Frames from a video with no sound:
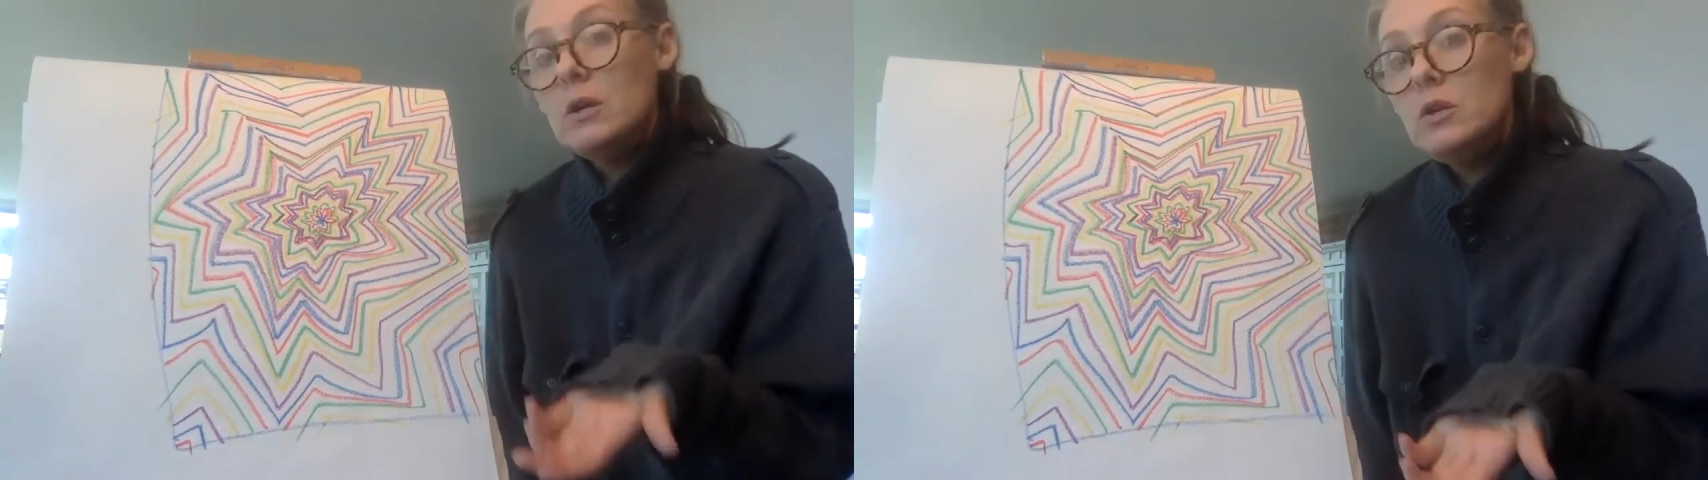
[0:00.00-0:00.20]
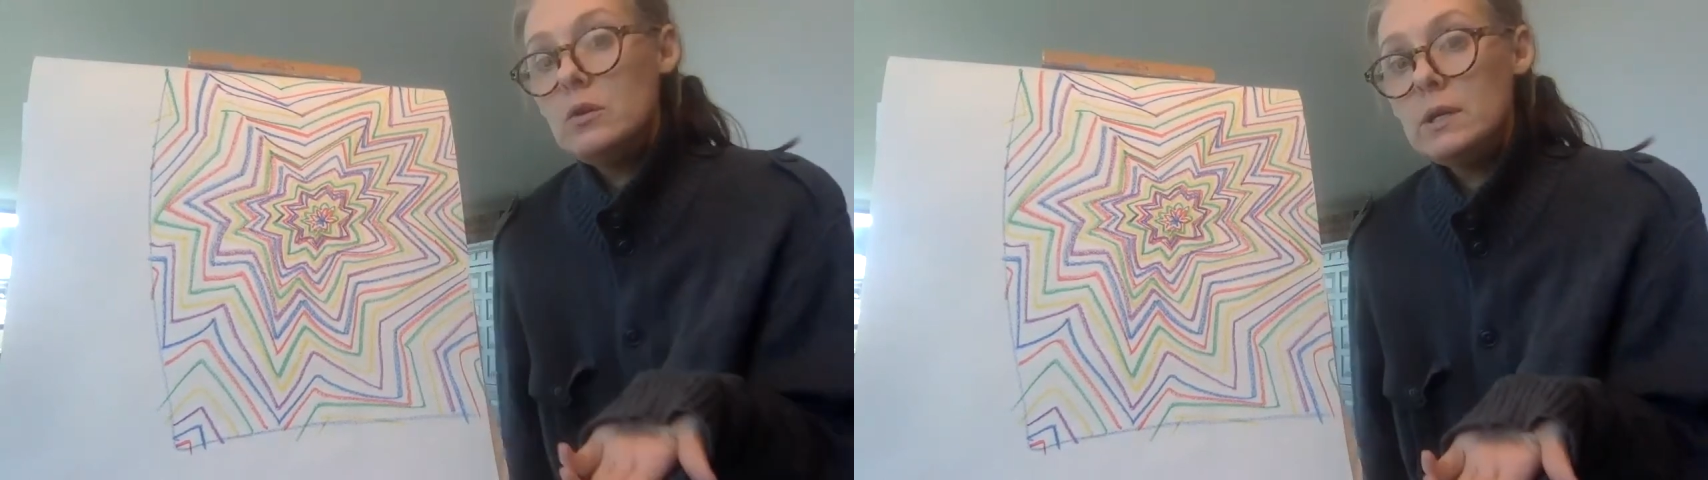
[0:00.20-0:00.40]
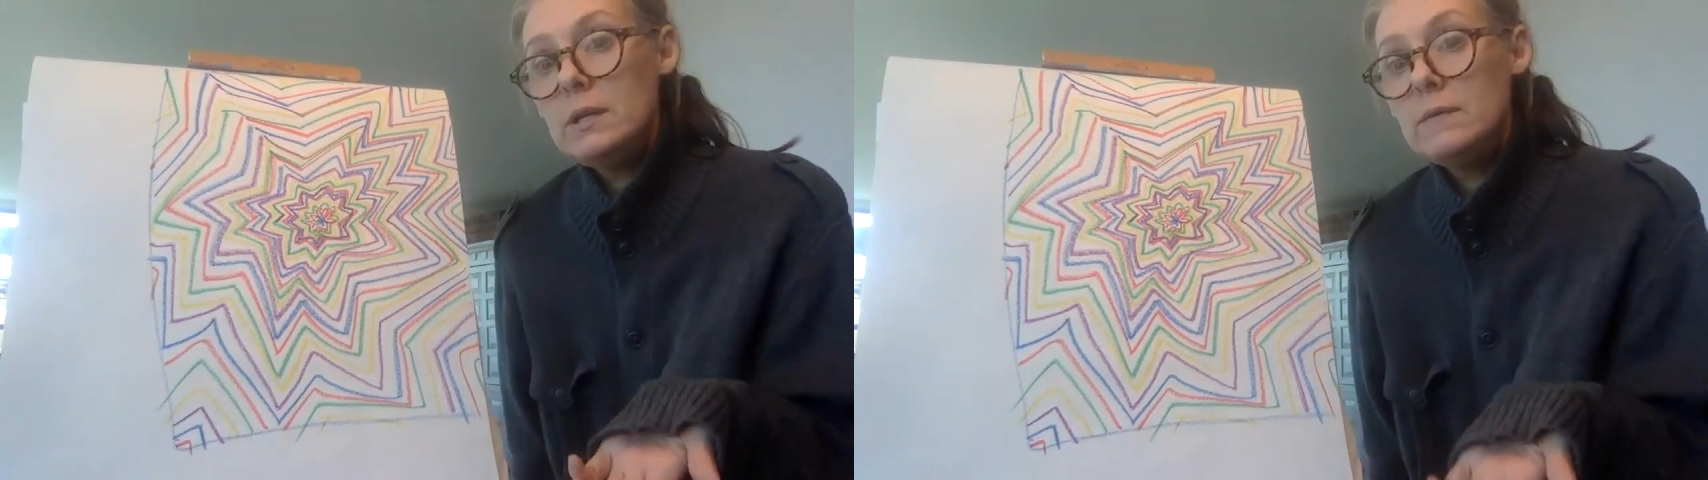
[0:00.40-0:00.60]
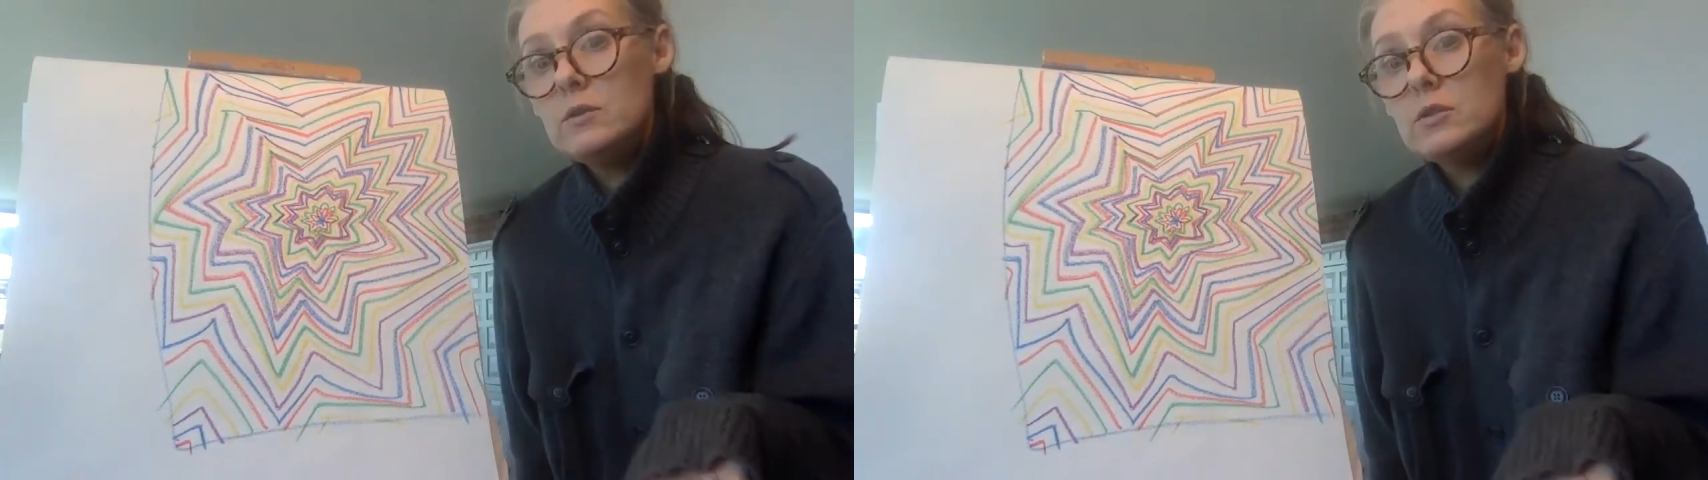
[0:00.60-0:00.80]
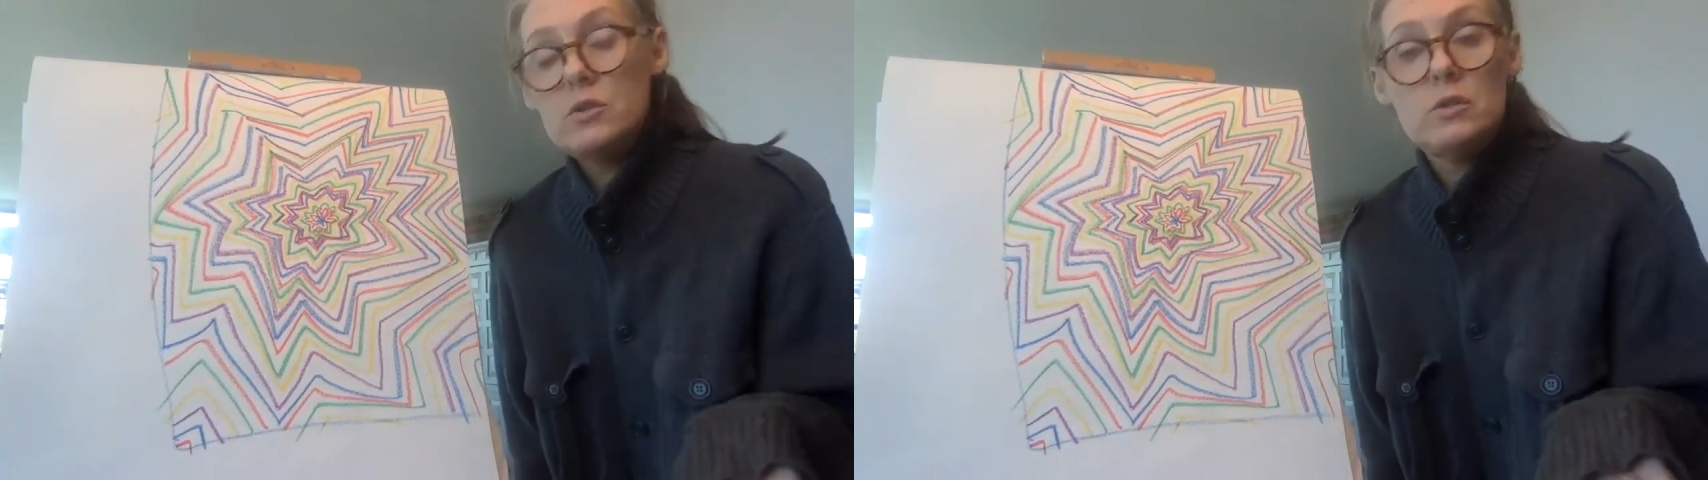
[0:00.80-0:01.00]
You could
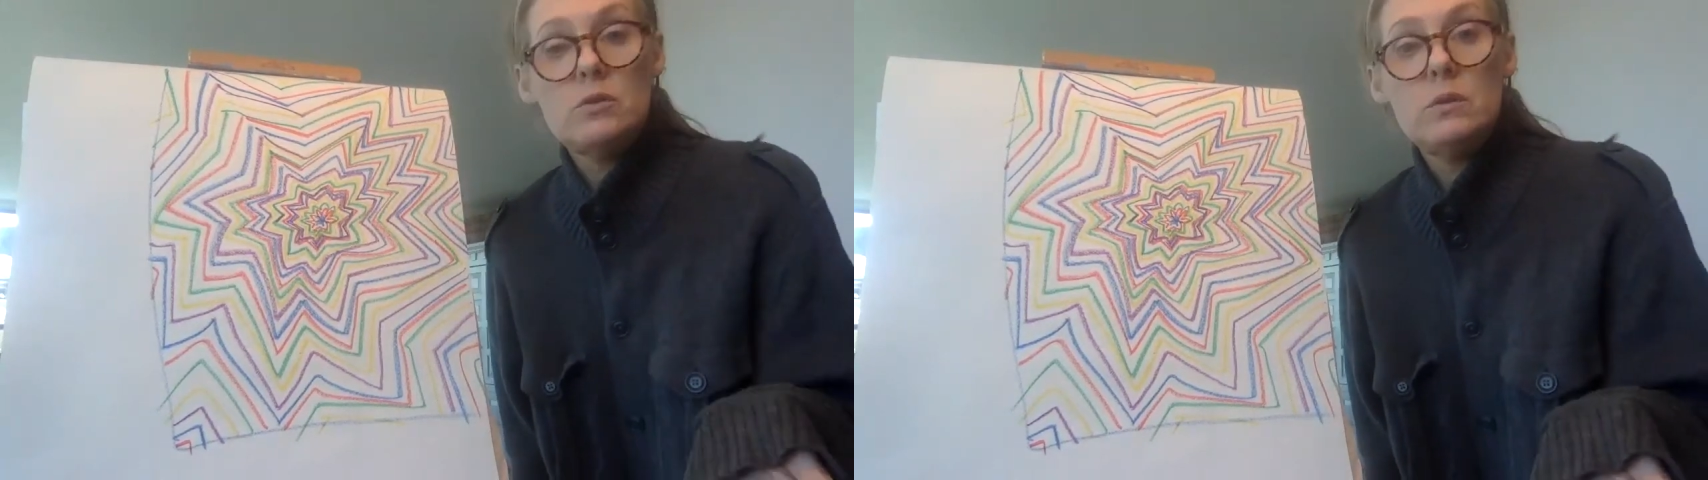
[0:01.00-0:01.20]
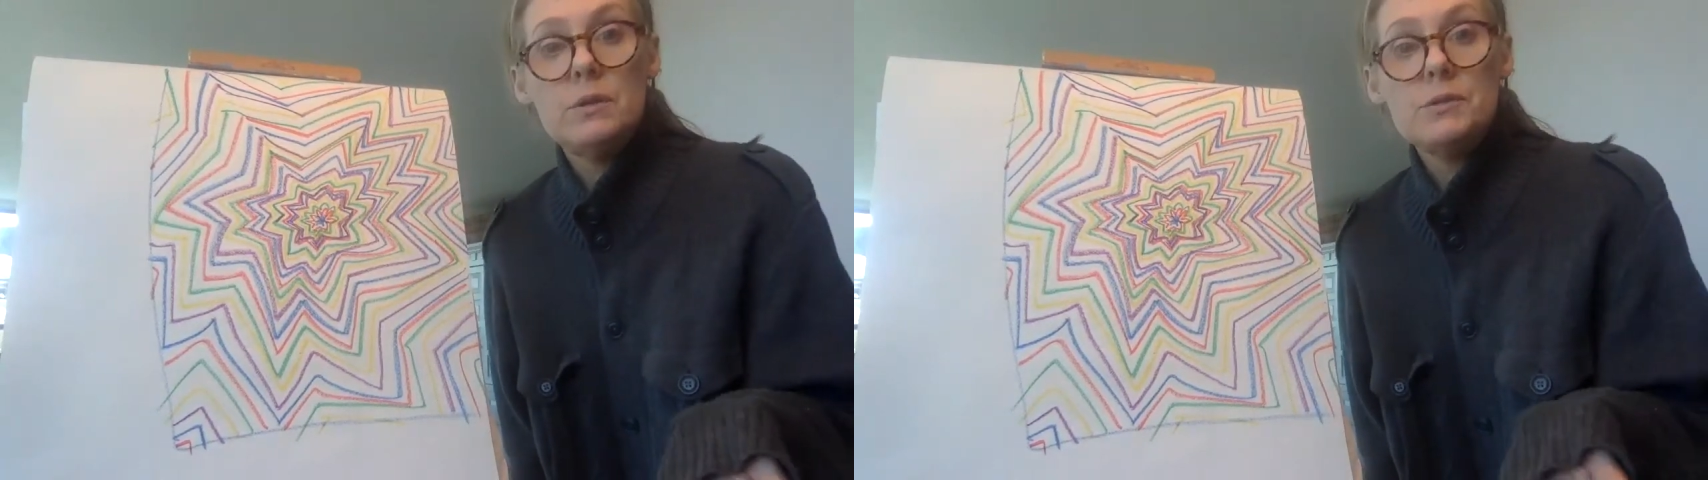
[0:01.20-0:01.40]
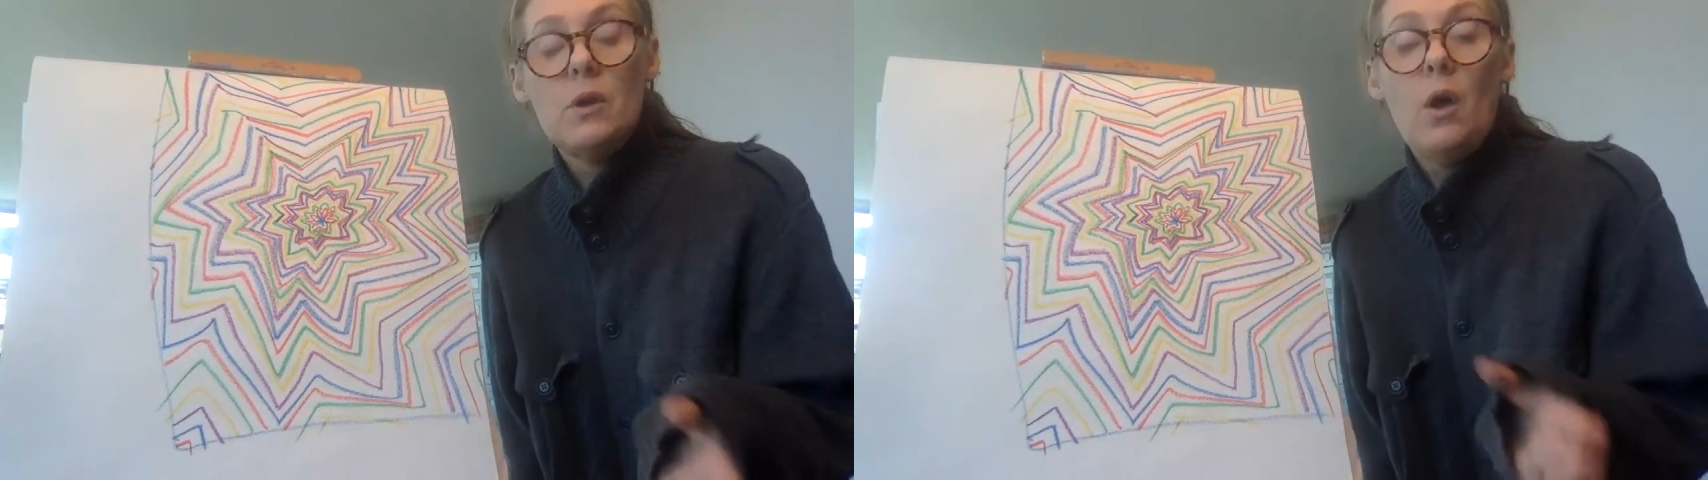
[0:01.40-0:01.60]
even just do this